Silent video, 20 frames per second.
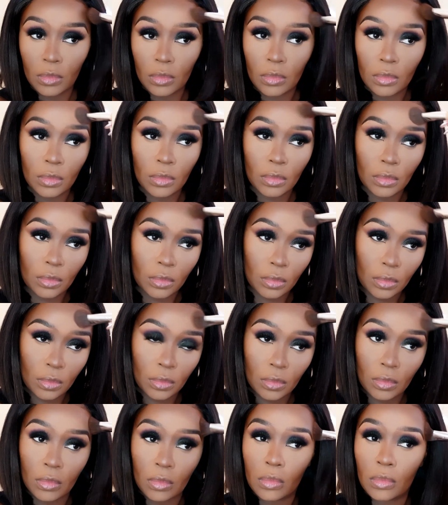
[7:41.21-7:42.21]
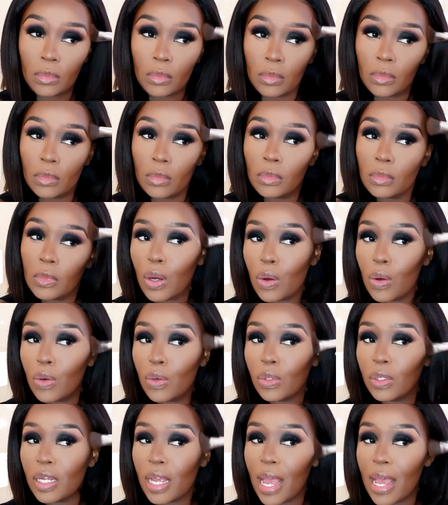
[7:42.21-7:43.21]
This powder is also cool
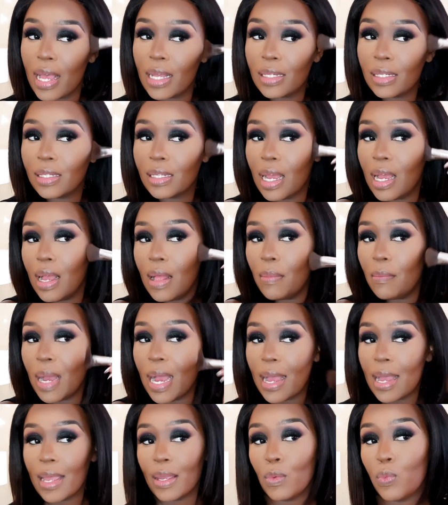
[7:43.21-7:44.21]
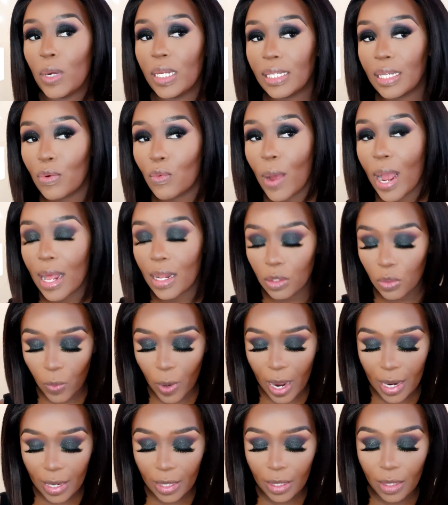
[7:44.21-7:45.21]
toned as my Wet n Wild
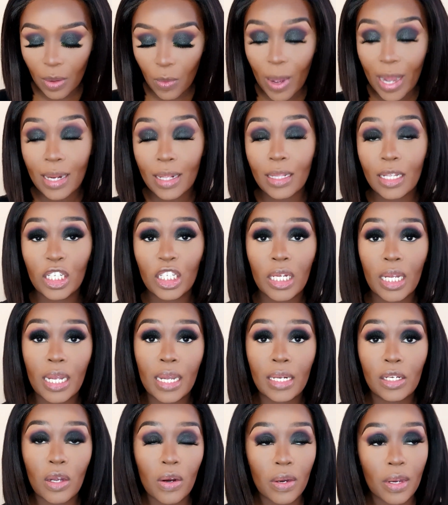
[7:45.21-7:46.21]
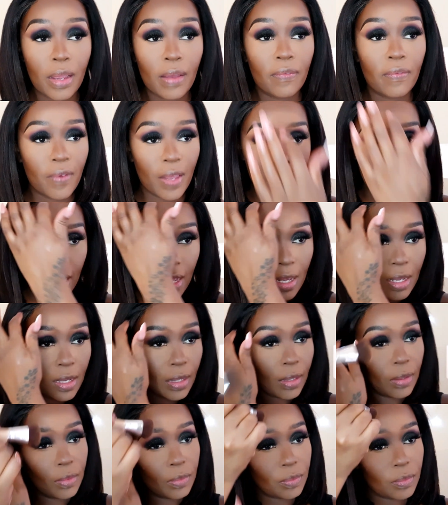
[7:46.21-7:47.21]
one, the one in the shade Dark Cafe.
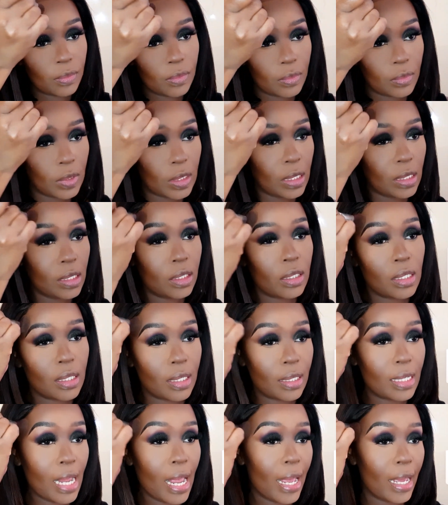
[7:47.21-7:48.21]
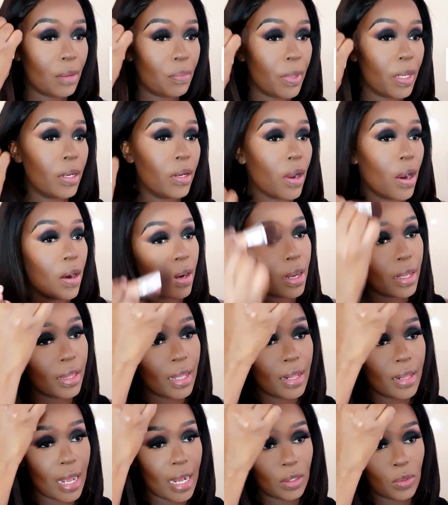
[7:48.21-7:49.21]
This is just a tad bit darker
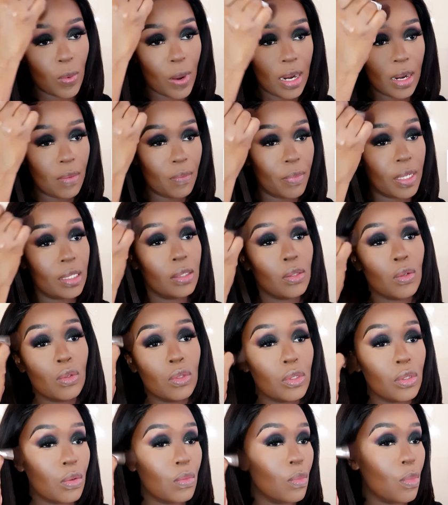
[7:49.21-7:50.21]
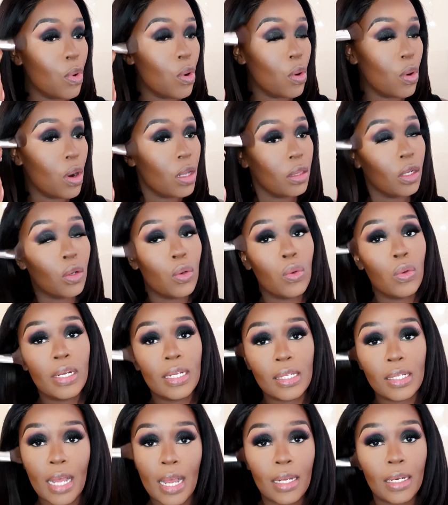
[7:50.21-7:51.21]
than that one, but it's also more on the cooler
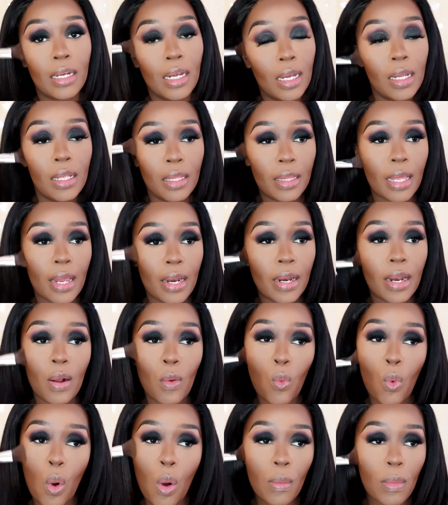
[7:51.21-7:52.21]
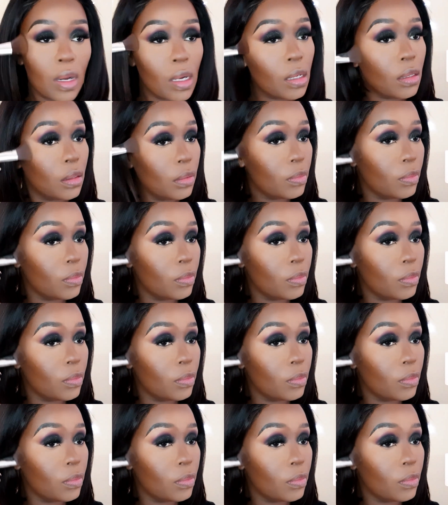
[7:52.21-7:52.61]
side than warm.